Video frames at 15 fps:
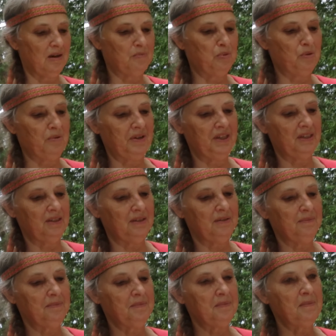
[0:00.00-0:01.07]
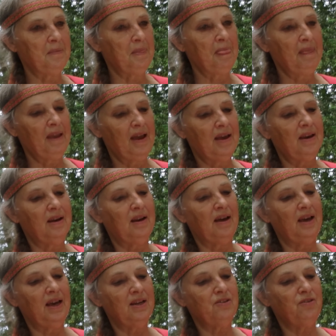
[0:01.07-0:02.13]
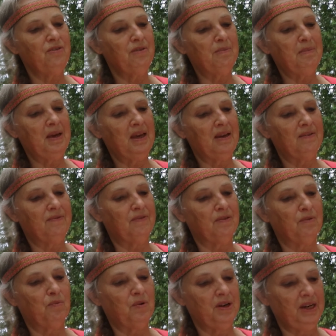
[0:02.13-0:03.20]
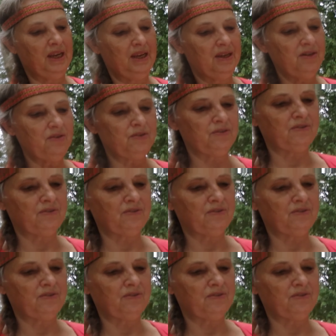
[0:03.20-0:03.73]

a point. And I asked you to make it for one inch,